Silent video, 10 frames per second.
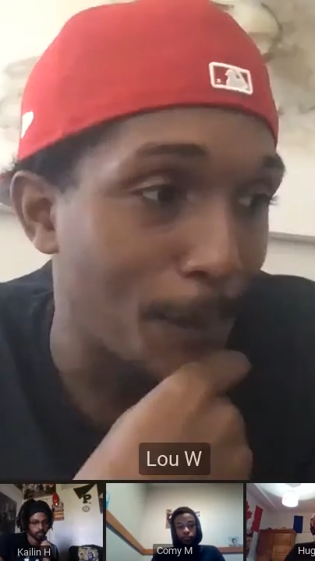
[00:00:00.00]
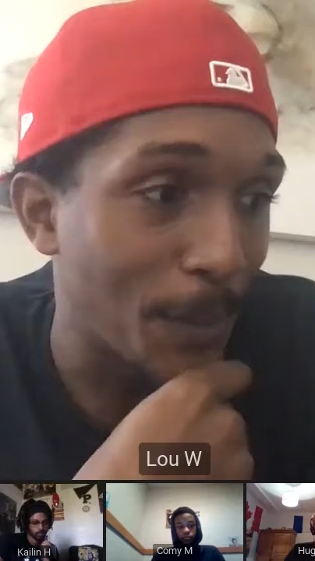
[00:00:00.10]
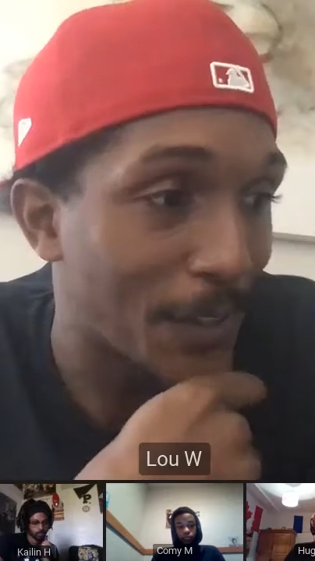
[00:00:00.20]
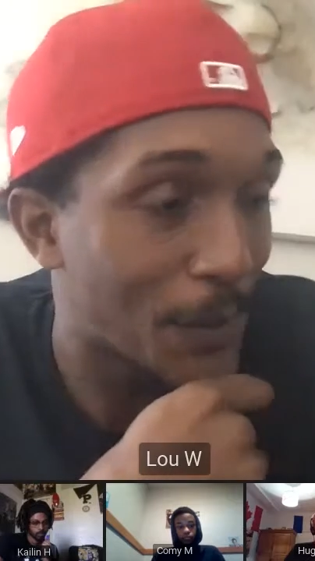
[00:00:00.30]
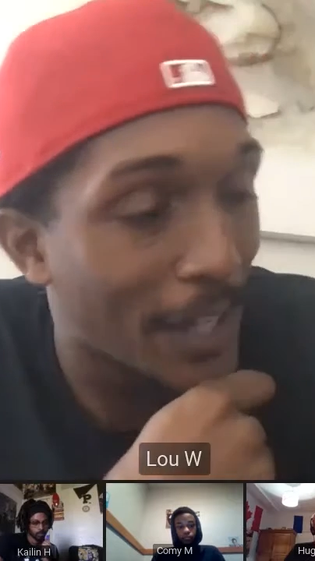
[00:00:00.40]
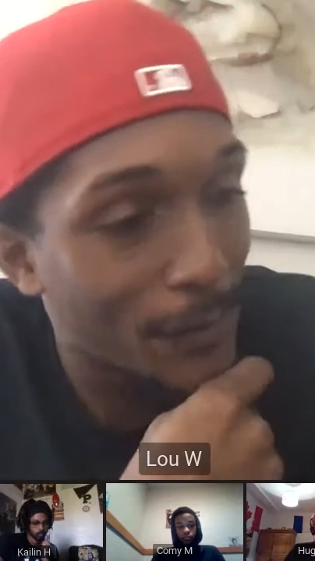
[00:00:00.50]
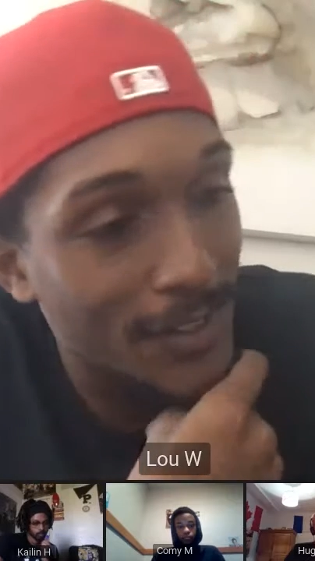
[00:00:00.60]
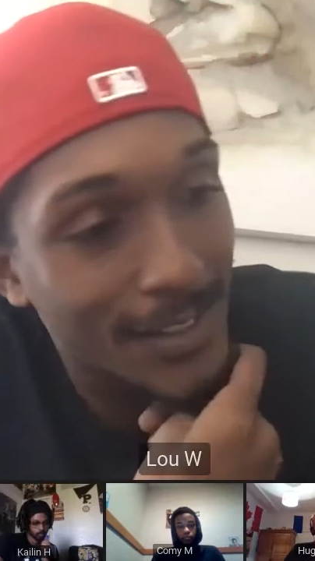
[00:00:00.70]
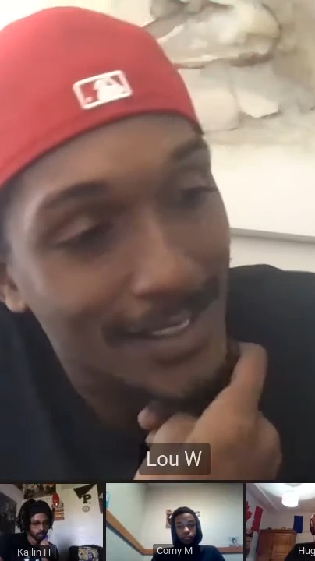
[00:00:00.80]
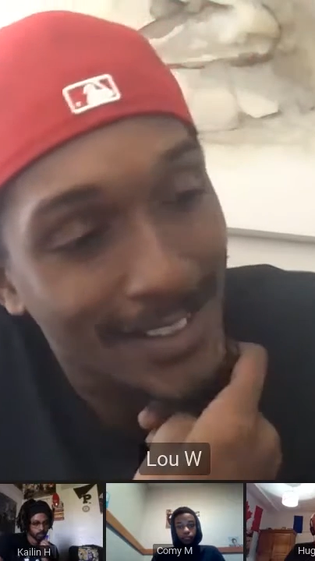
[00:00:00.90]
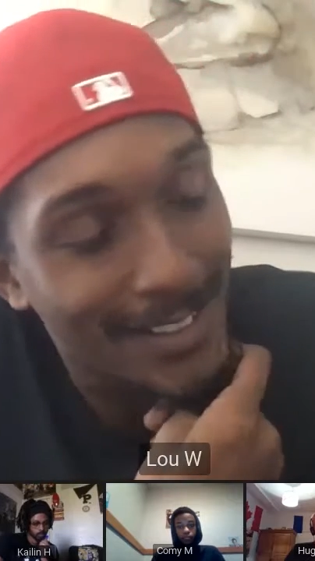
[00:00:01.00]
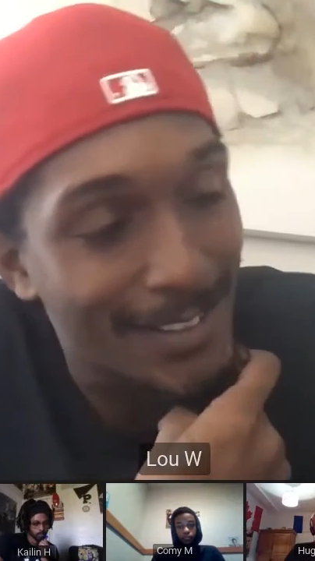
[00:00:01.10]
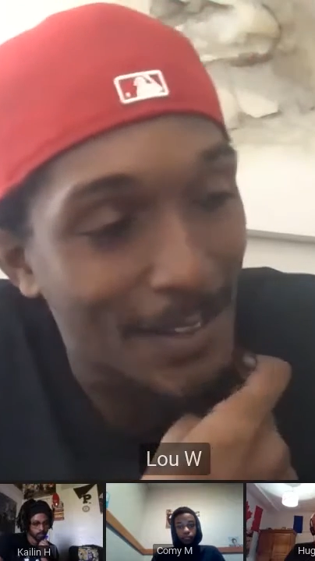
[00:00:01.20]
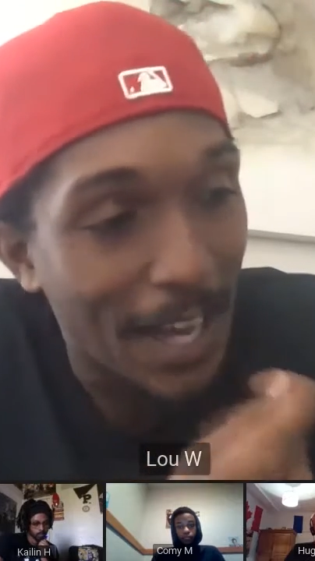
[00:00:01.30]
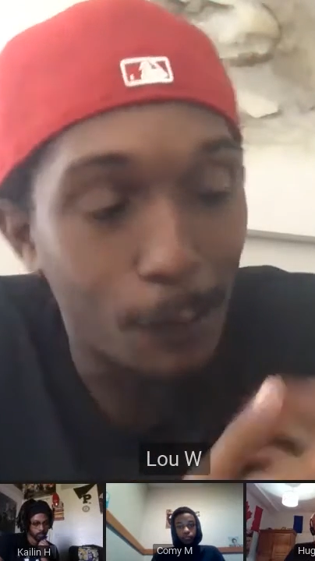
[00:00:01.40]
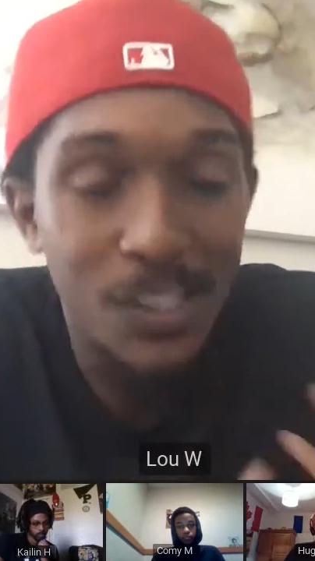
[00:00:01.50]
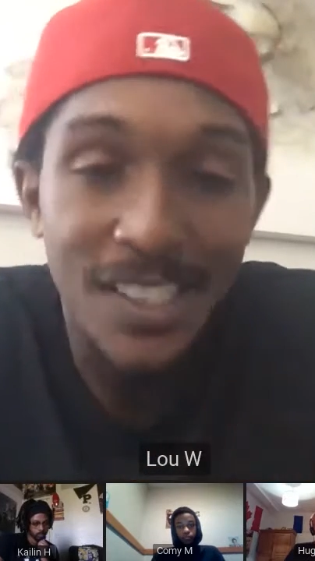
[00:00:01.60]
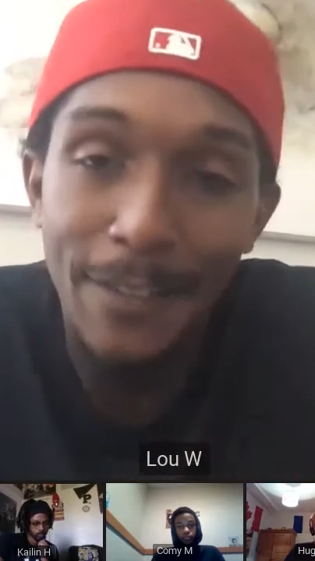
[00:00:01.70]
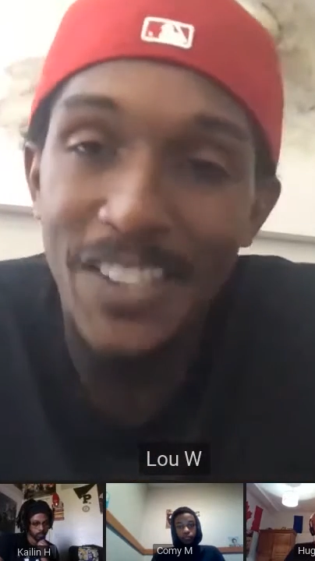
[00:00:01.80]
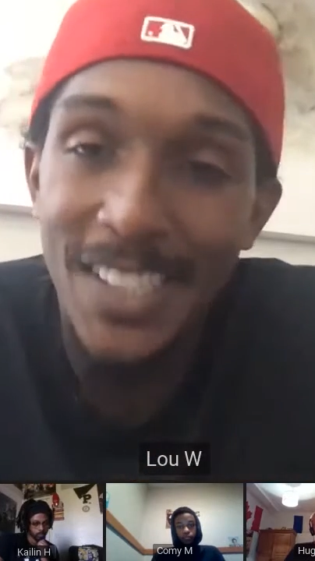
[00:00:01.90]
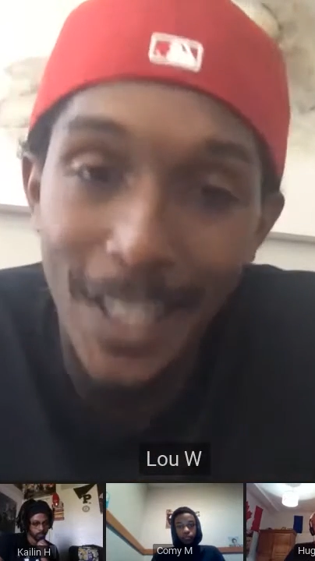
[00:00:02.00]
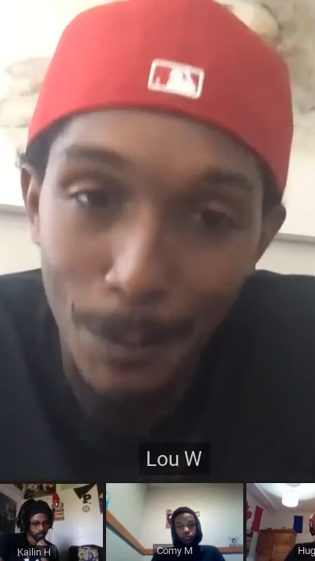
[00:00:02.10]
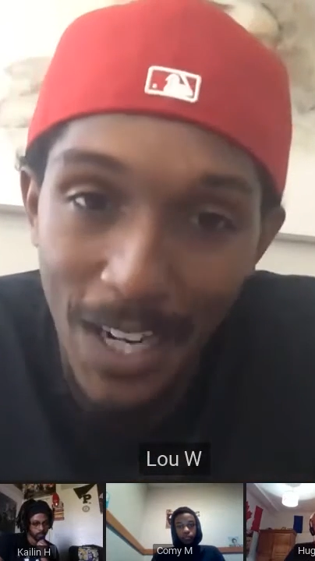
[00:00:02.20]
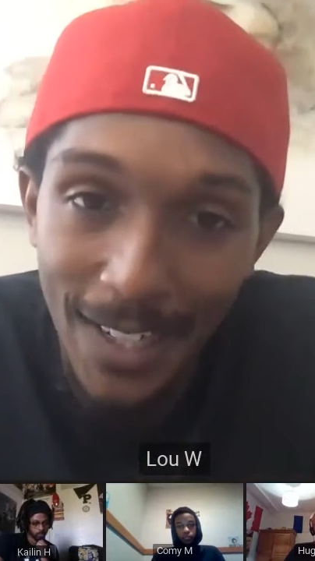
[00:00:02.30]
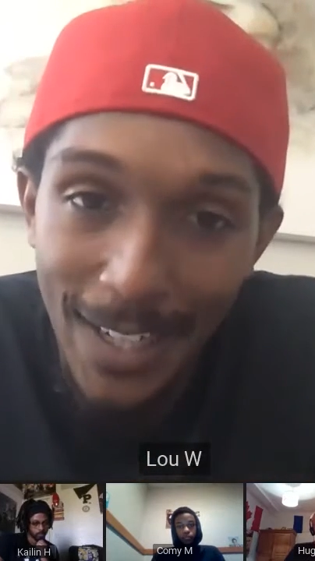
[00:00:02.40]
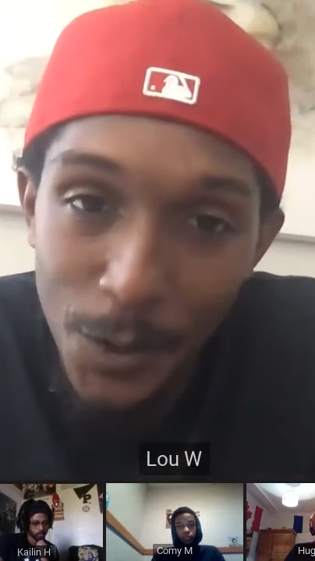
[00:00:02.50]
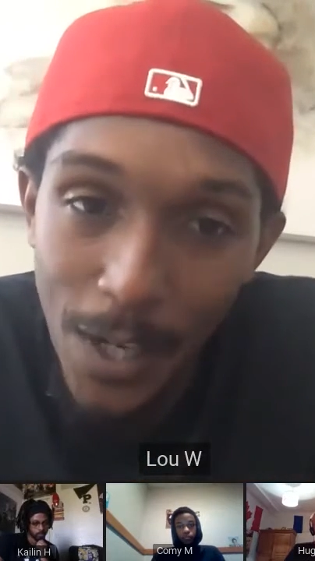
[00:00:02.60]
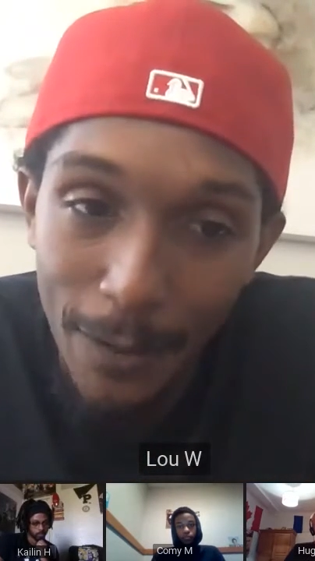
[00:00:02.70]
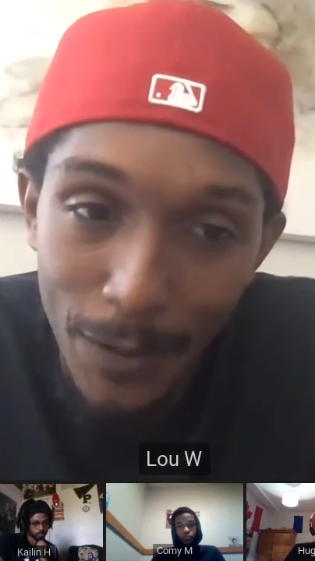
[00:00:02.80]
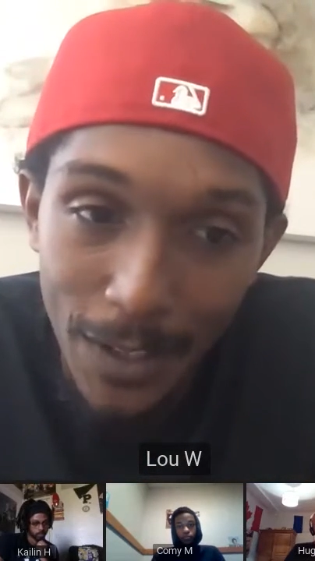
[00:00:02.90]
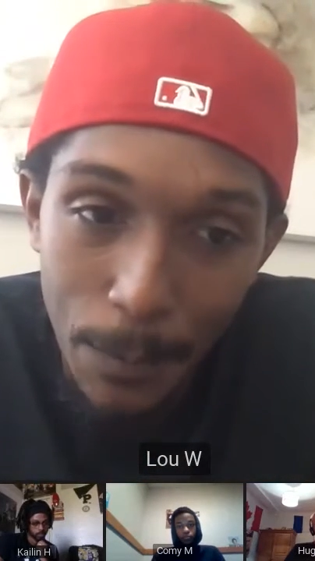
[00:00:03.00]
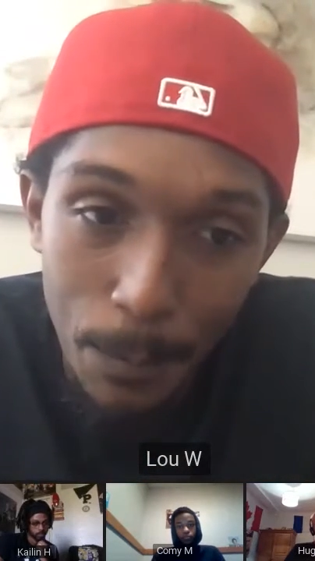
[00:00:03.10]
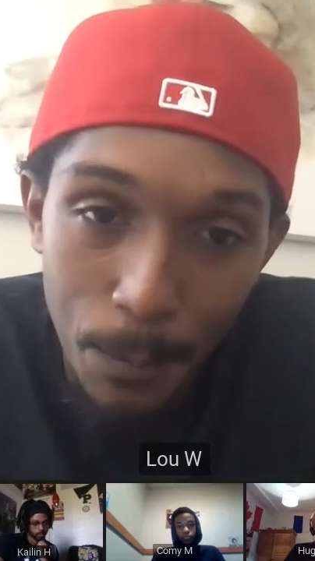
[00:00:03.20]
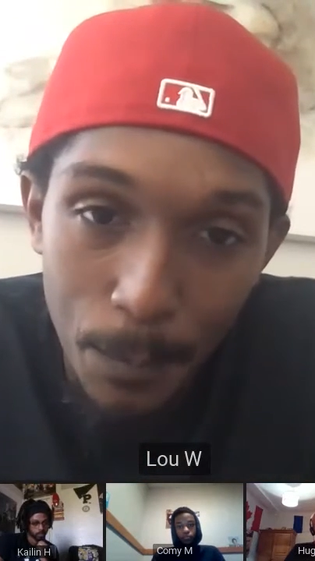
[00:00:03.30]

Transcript: I mean, you have to, I was seventeen when I got drafted,